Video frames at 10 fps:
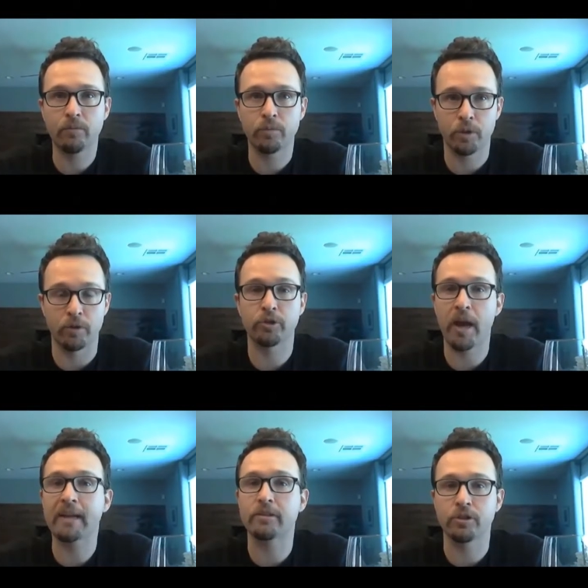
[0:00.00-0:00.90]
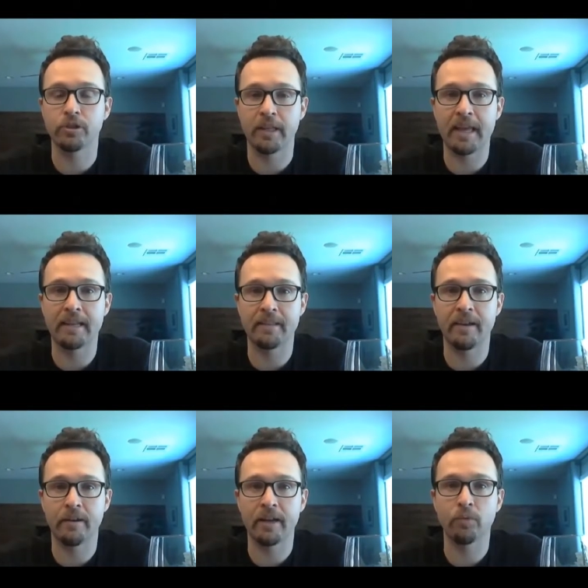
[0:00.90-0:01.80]
so the tractors could get in
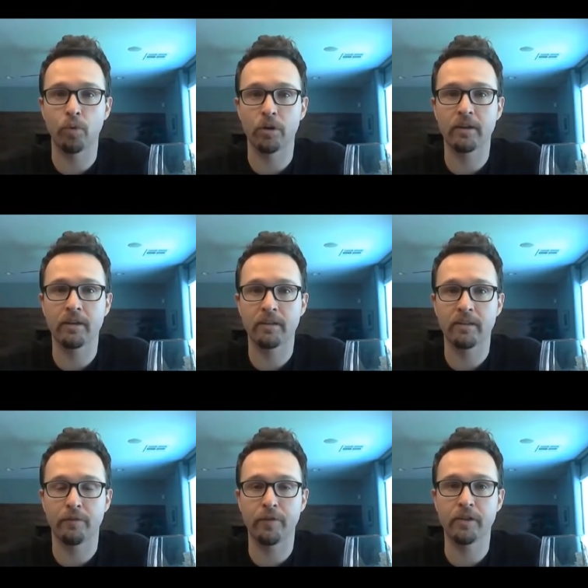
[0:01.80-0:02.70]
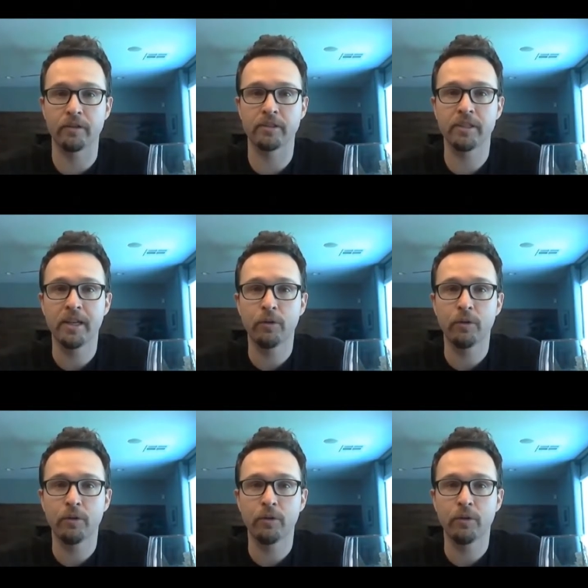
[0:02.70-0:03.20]
there and work the fields.